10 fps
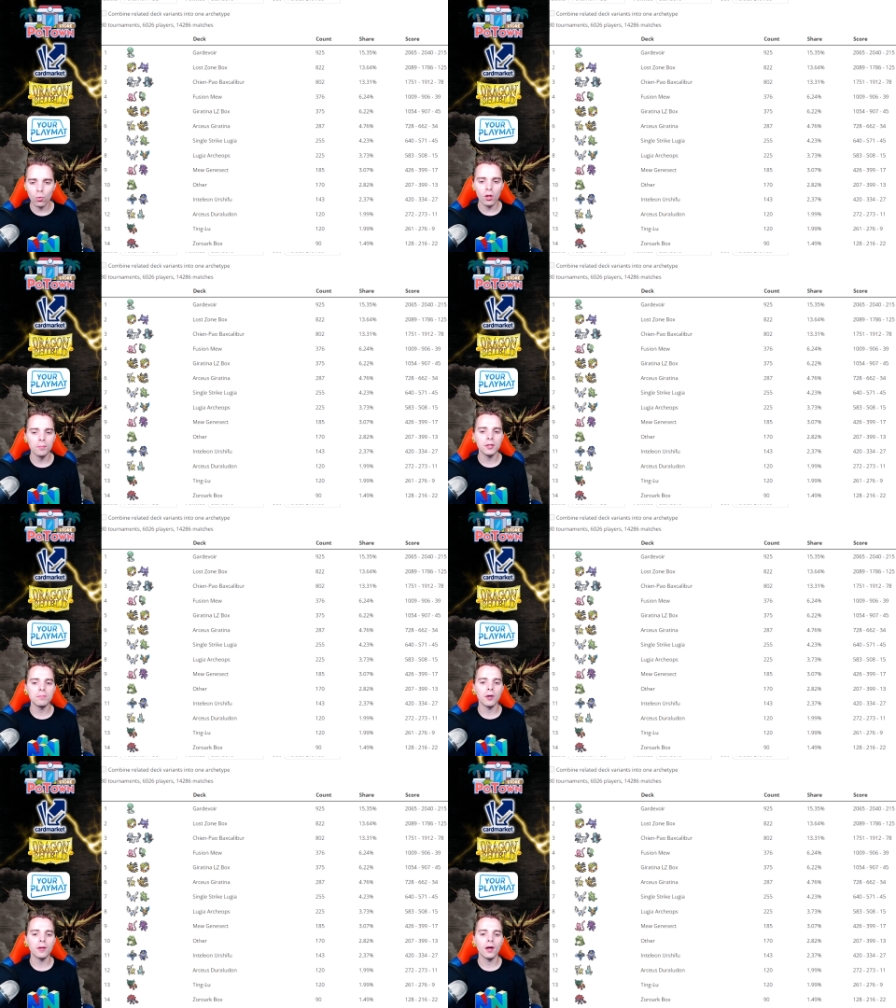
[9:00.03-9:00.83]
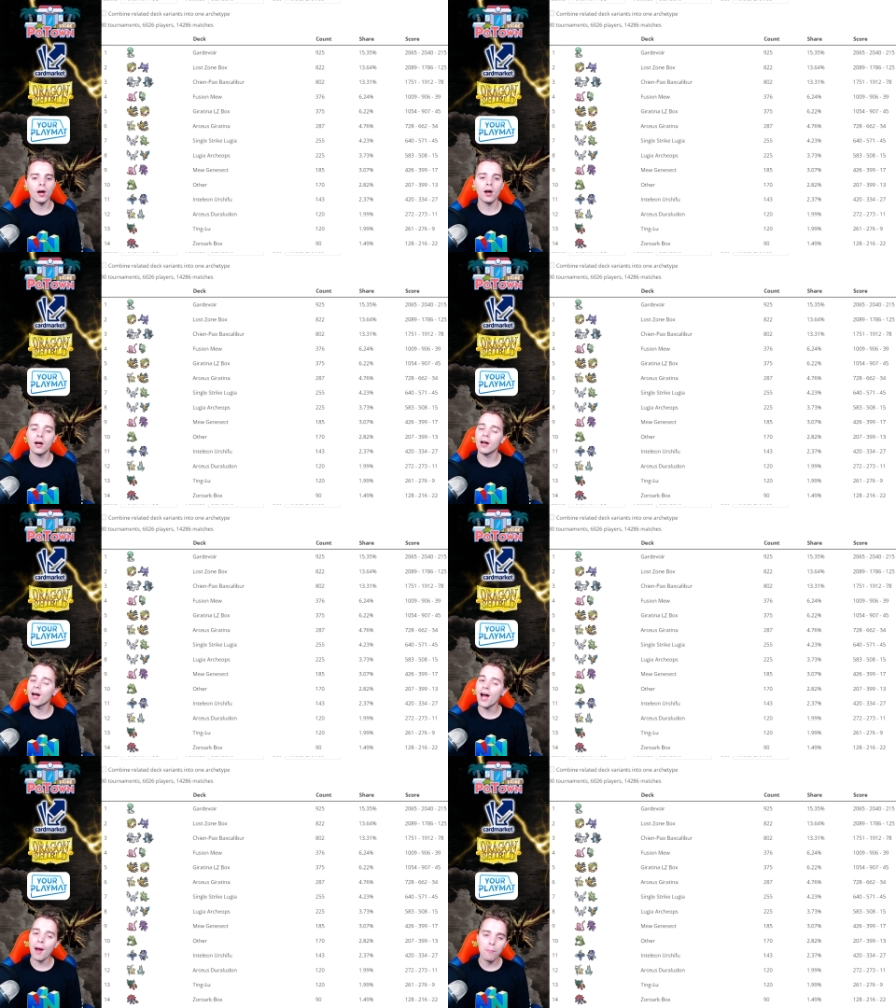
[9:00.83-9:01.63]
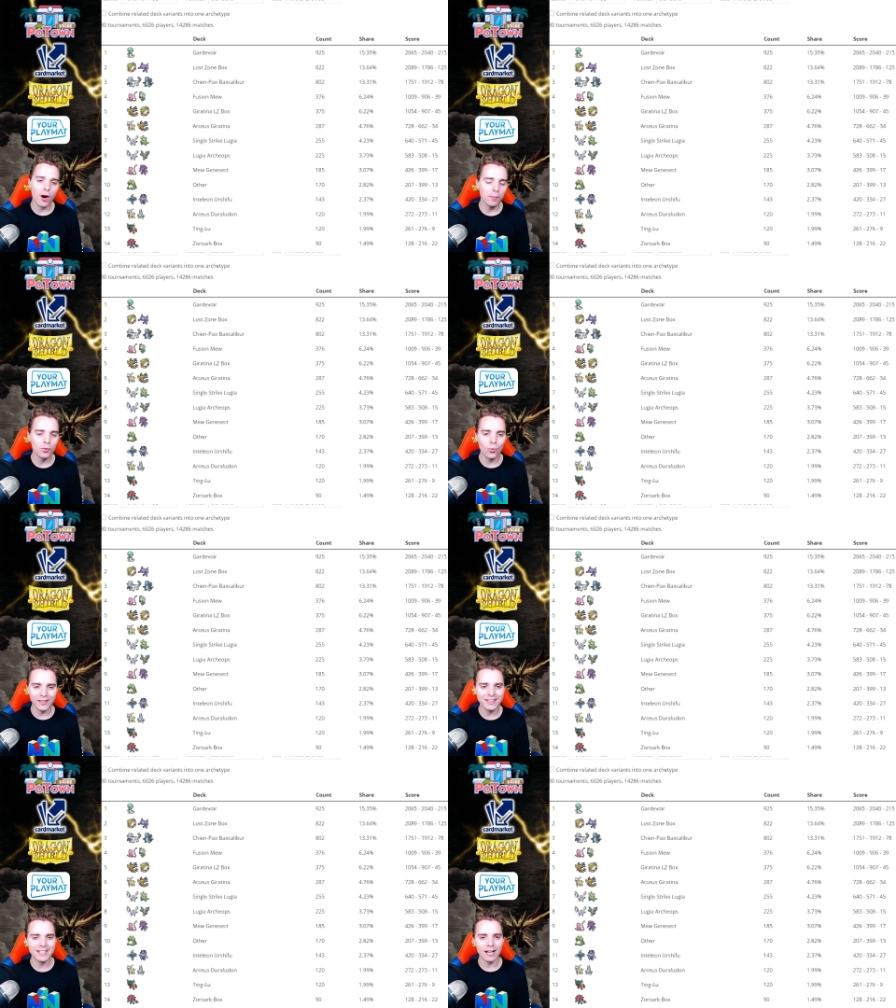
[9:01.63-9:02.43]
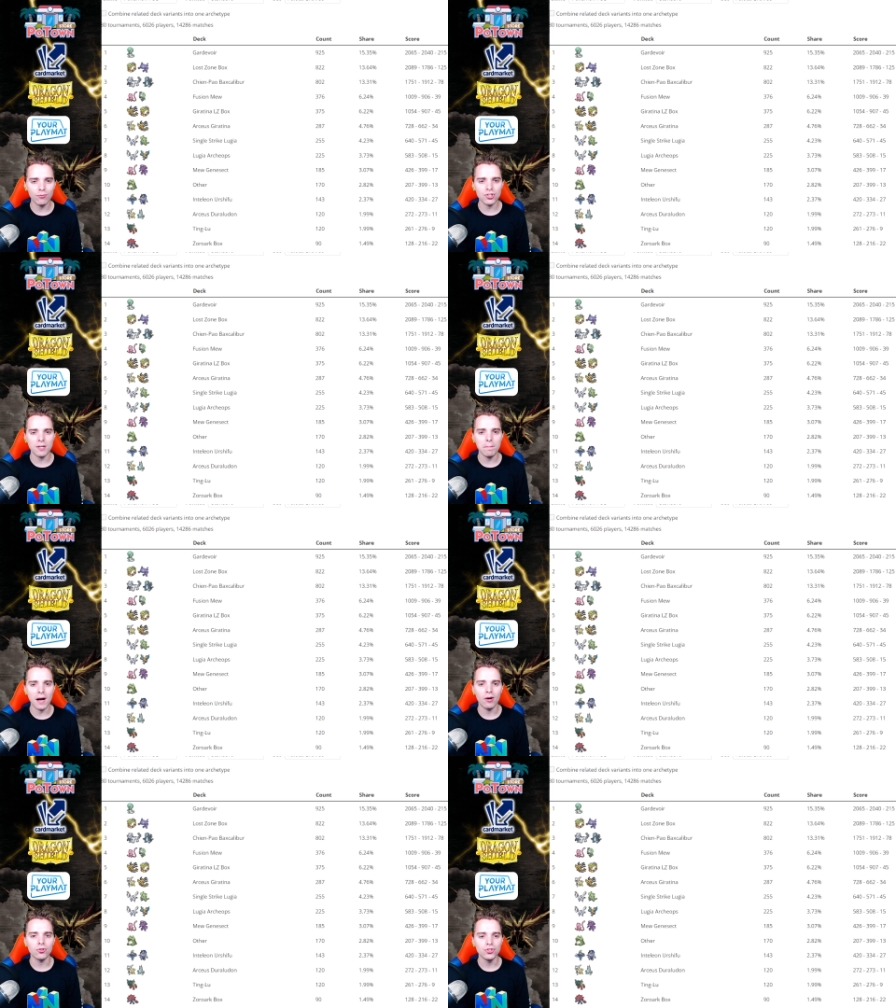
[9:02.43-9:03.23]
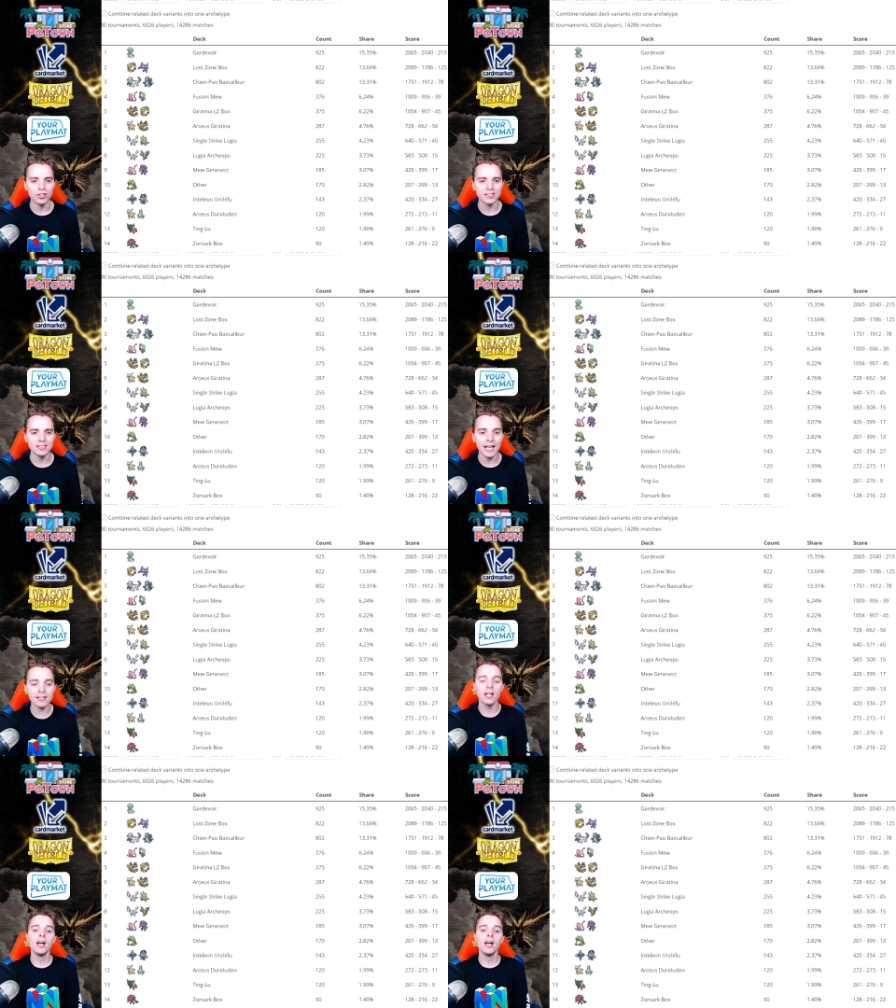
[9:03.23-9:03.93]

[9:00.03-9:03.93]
it will be, but uh, I probably wouldn't tech for Chien-Pao just yet.